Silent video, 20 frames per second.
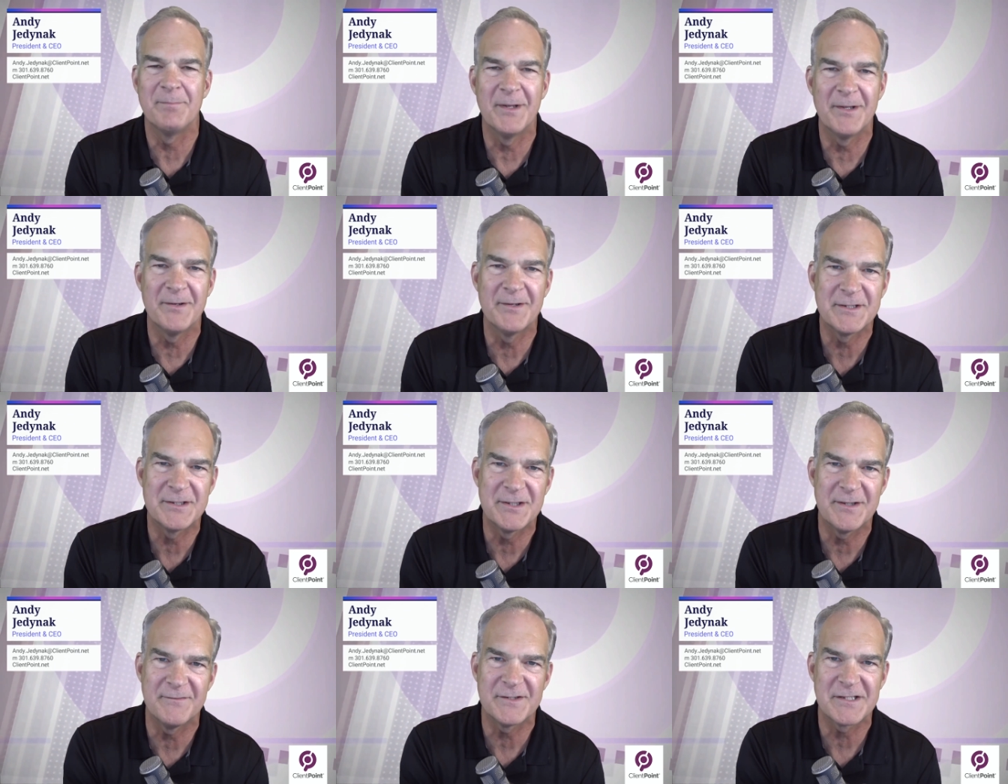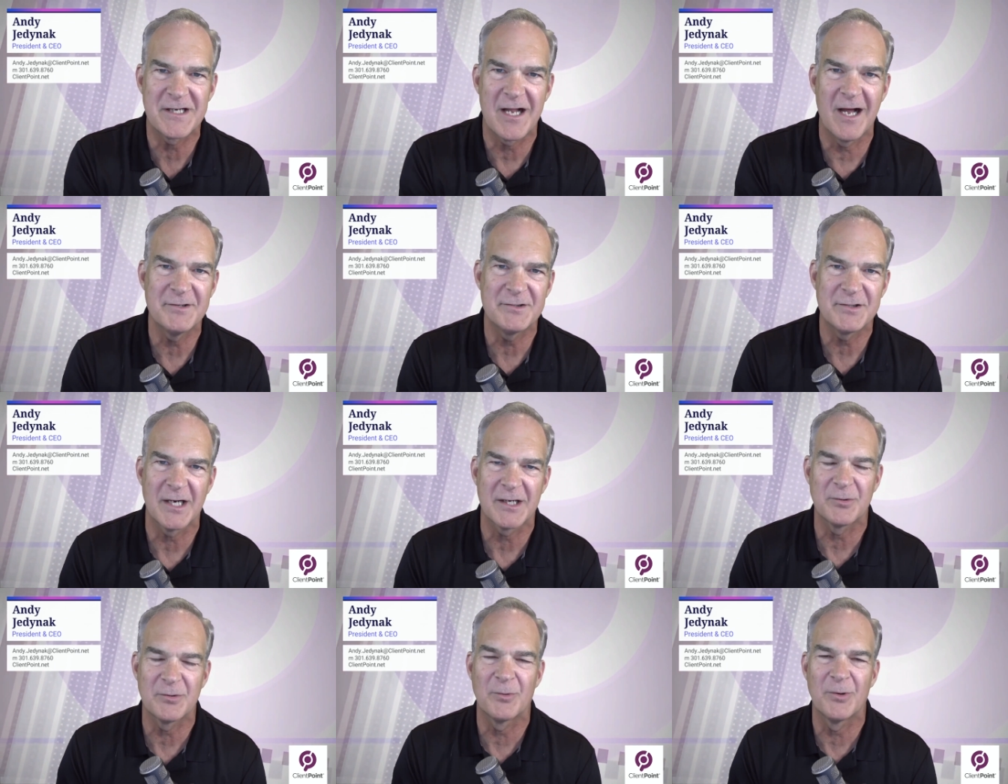building service
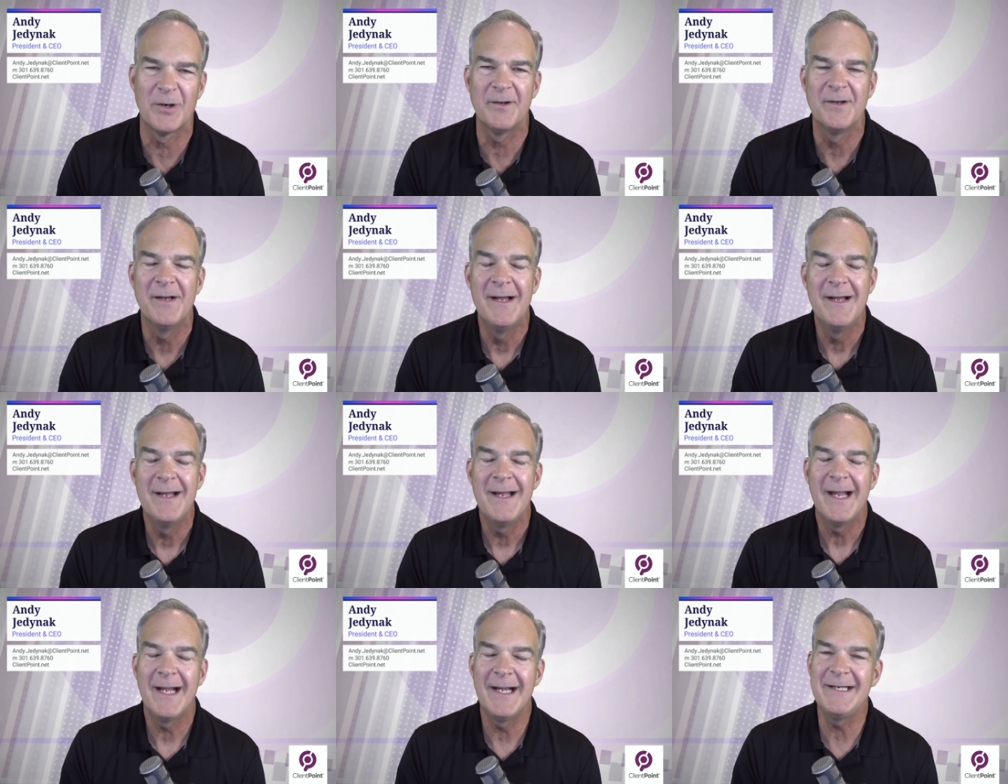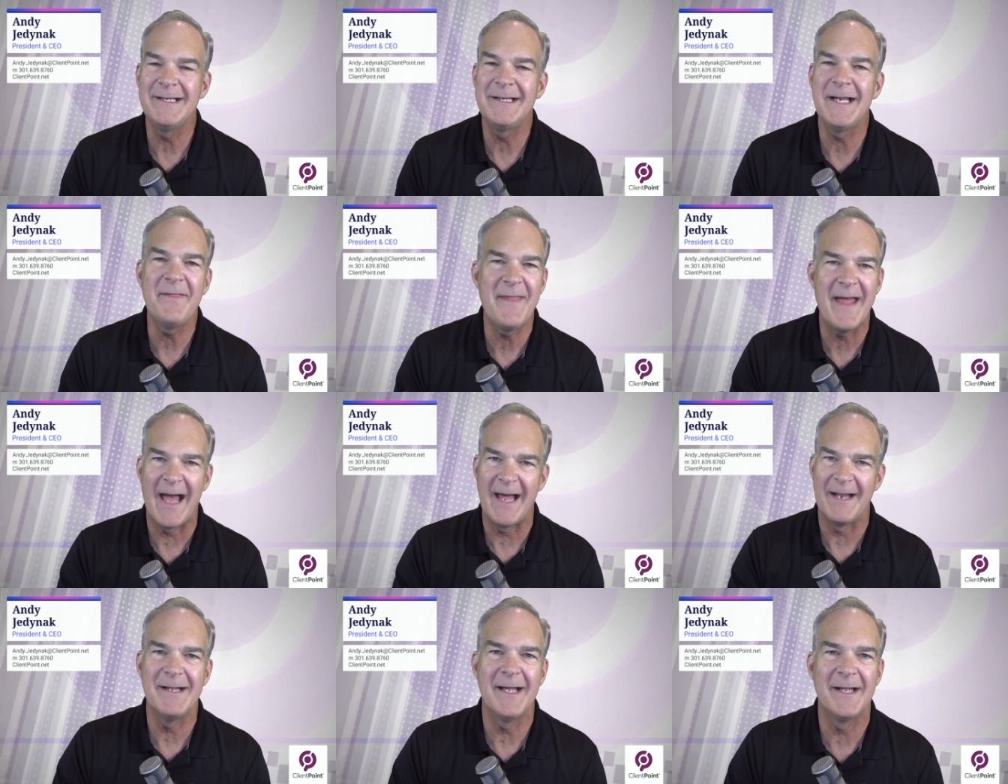contractor world. And he did
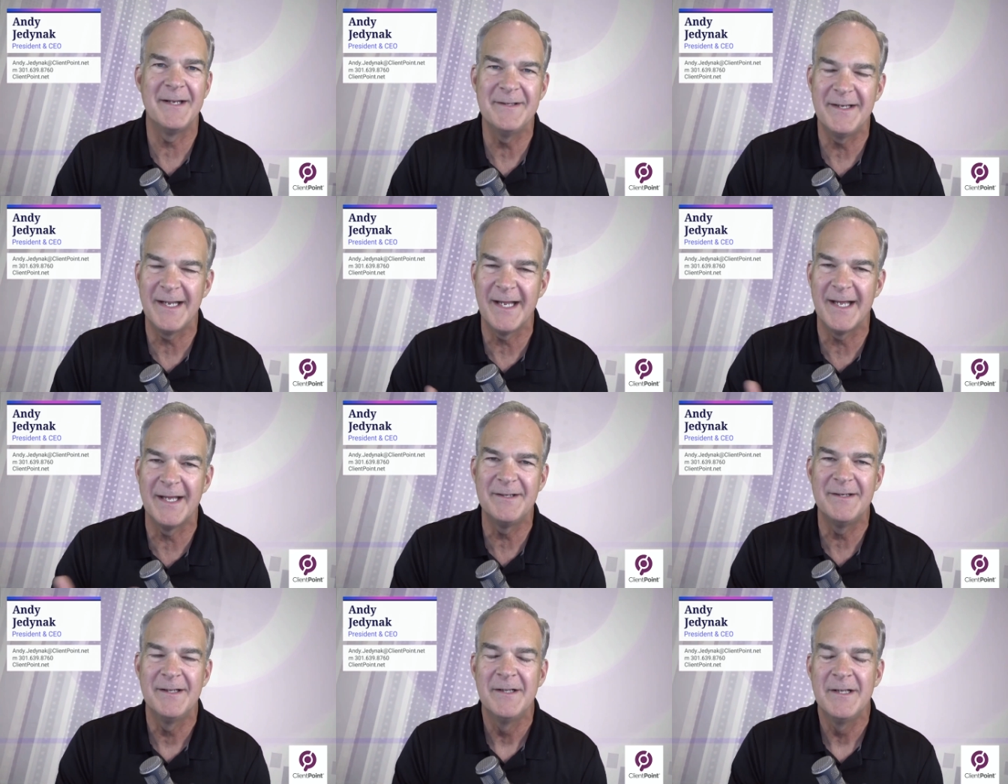that. And in